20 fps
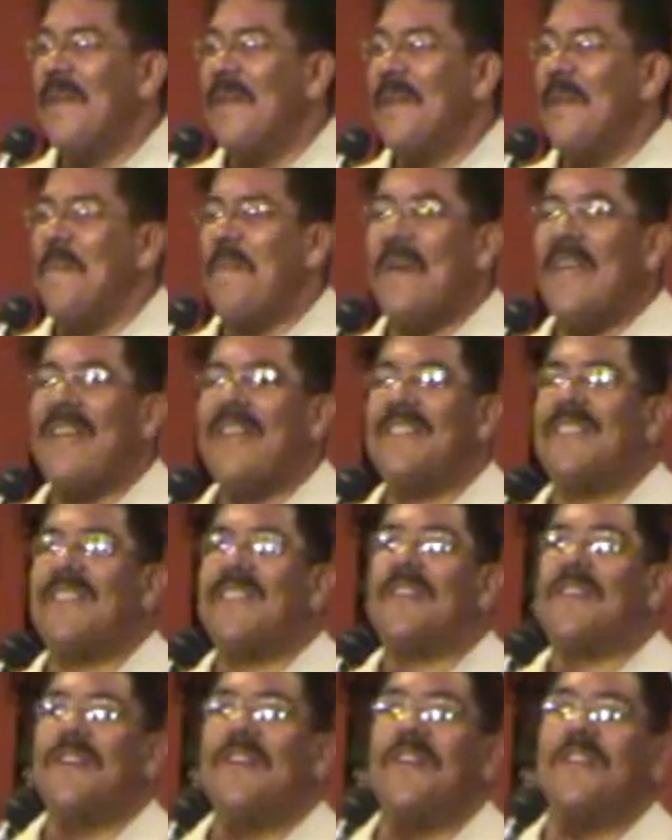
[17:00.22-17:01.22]
You're being,
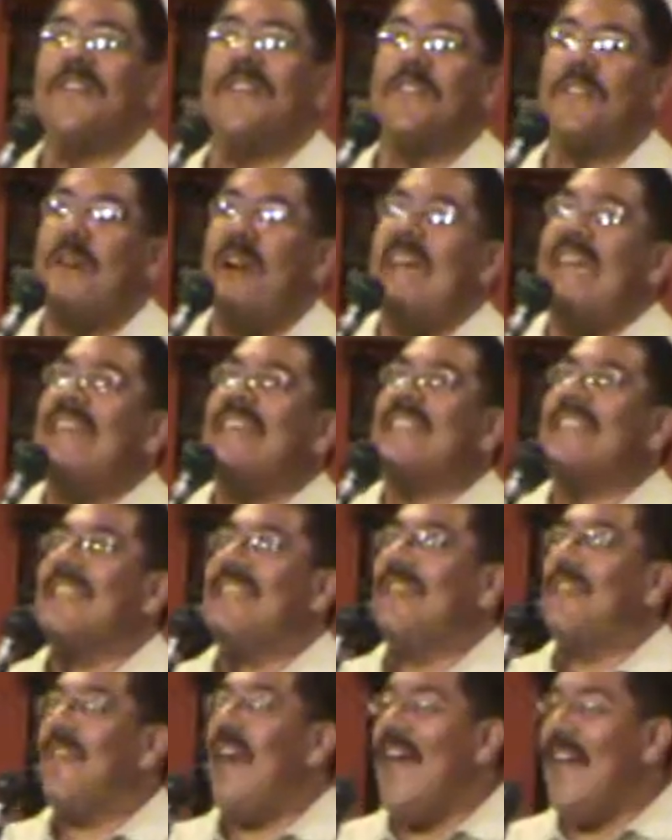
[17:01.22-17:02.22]
you're
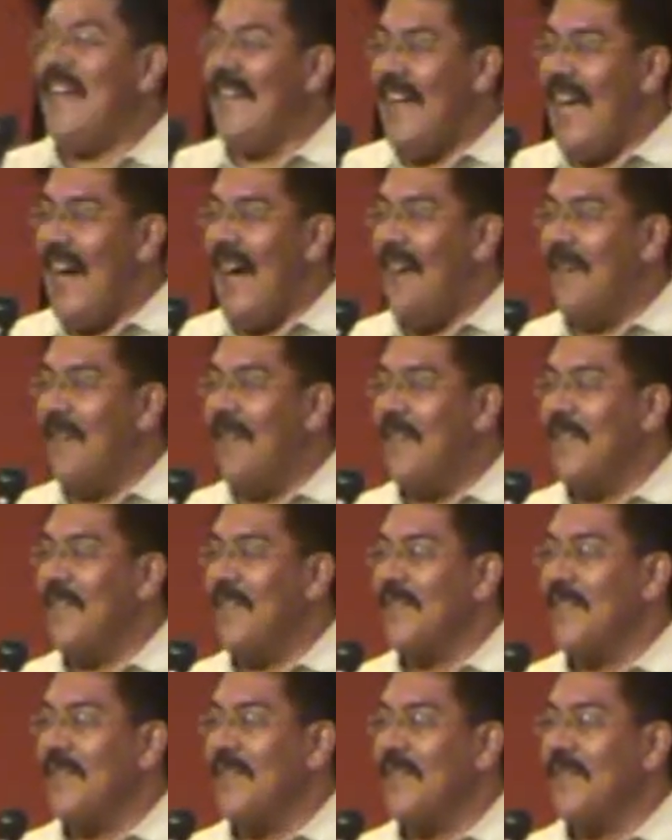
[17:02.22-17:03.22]
strengthened right now.
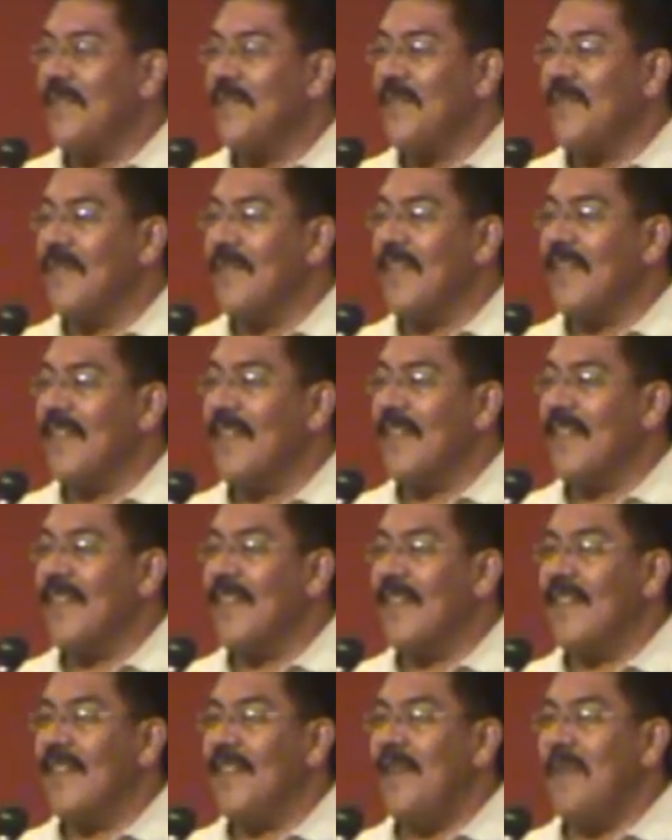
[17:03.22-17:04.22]

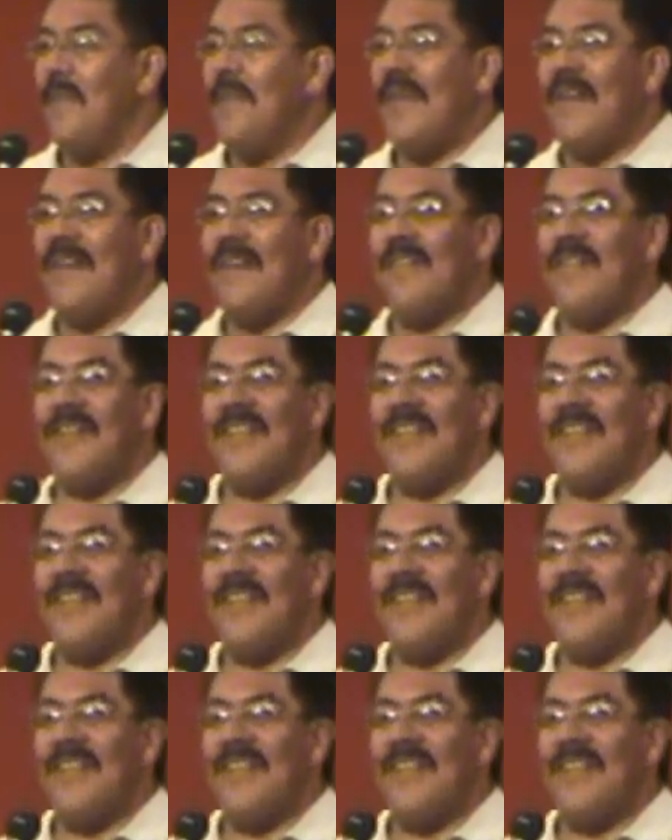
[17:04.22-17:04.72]
You're being